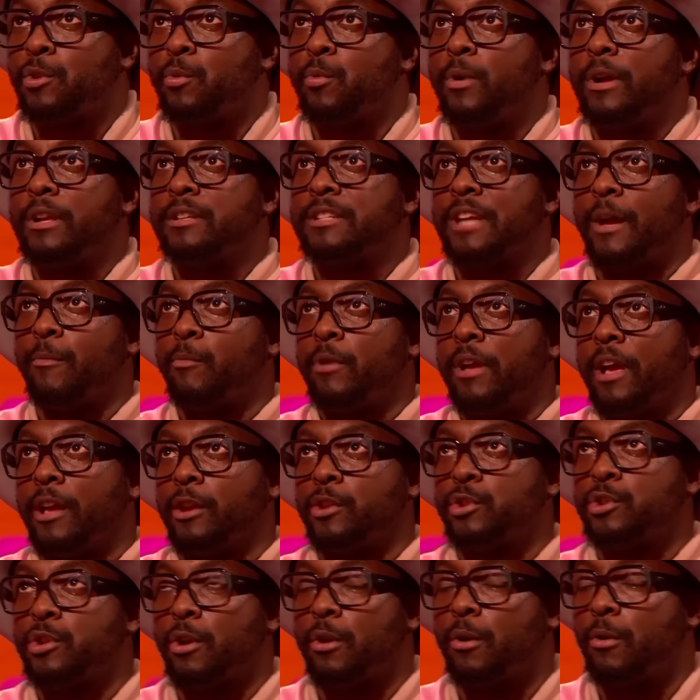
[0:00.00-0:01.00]
so one time we had
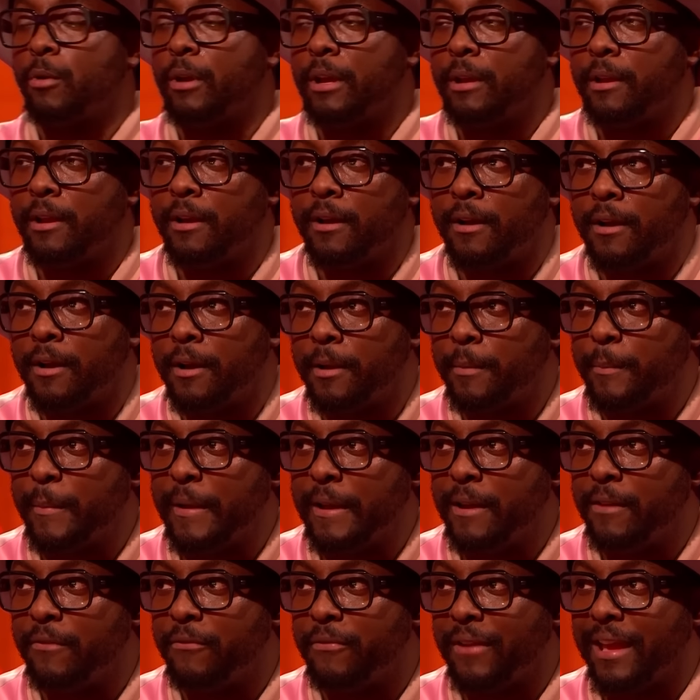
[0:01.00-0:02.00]
a show
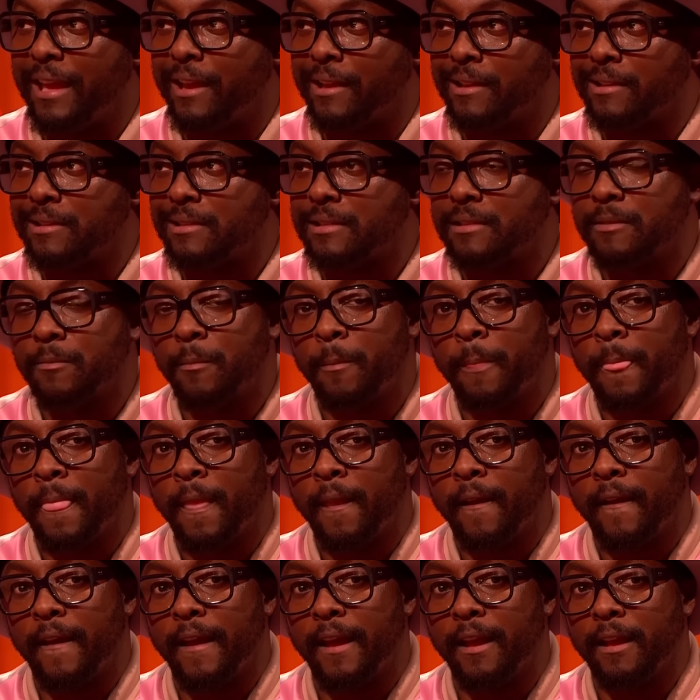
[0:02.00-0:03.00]
in Vegas,
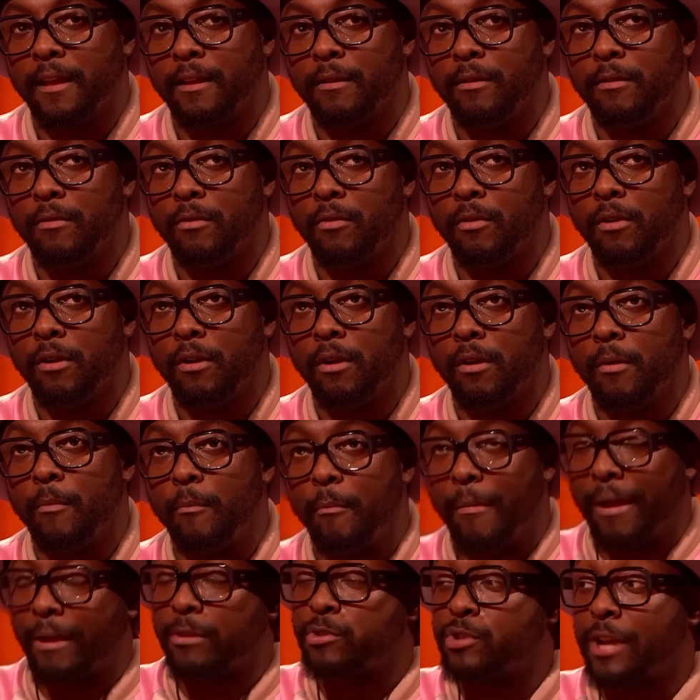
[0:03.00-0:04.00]
And
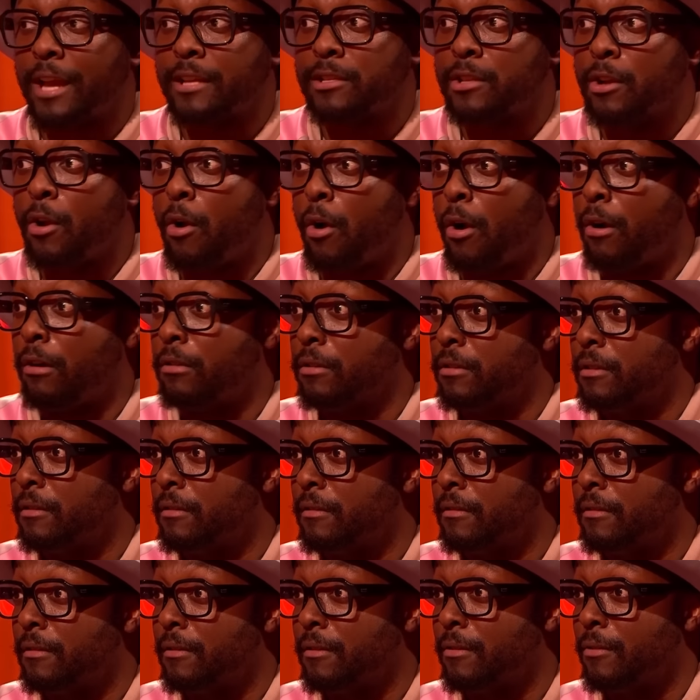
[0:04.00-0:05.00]
Michael Jackson called.
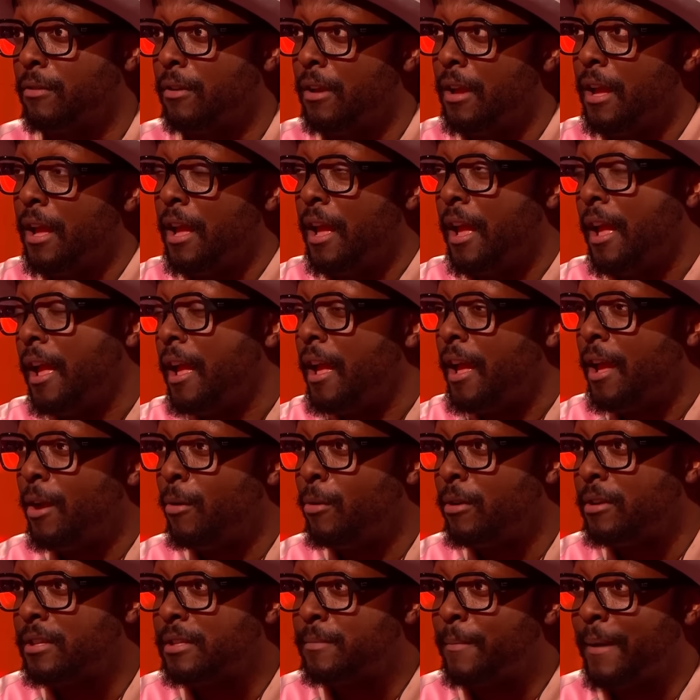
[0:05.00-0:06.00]
Hey,
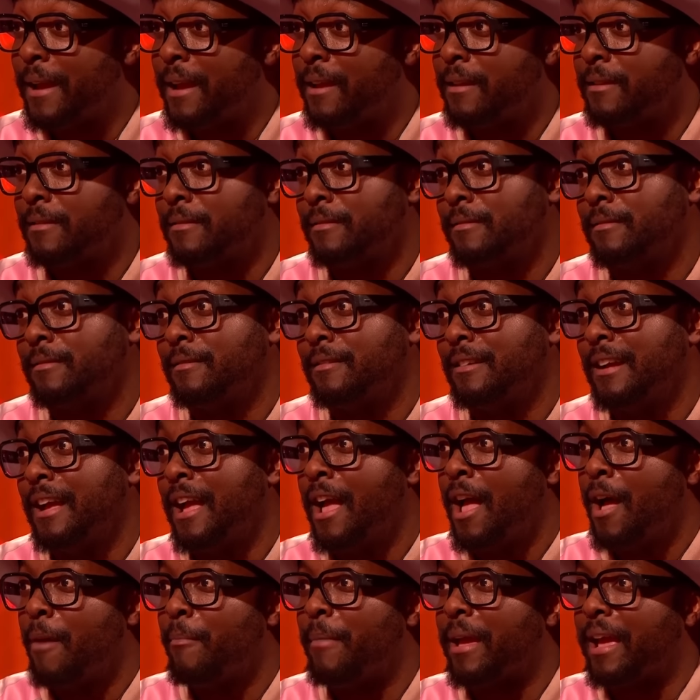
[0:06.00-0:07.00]
well, it's Michael.
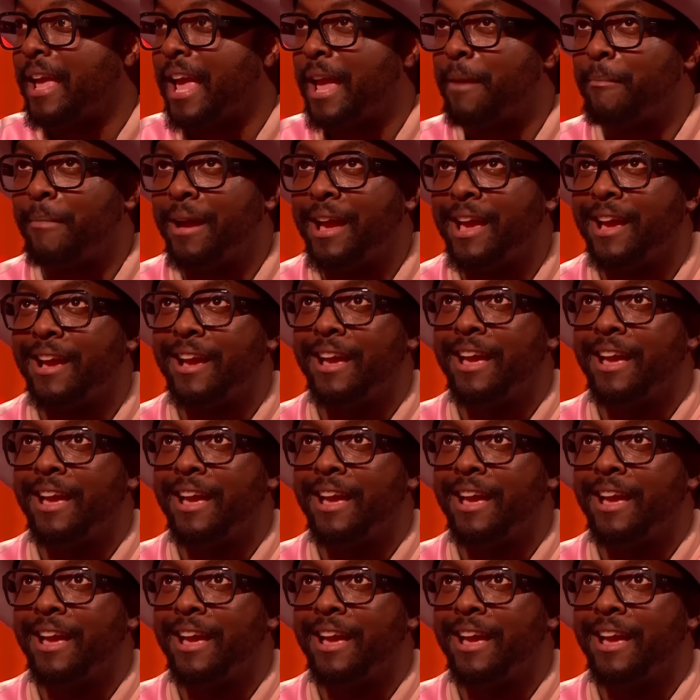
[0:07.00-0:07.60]
Okay, Mike.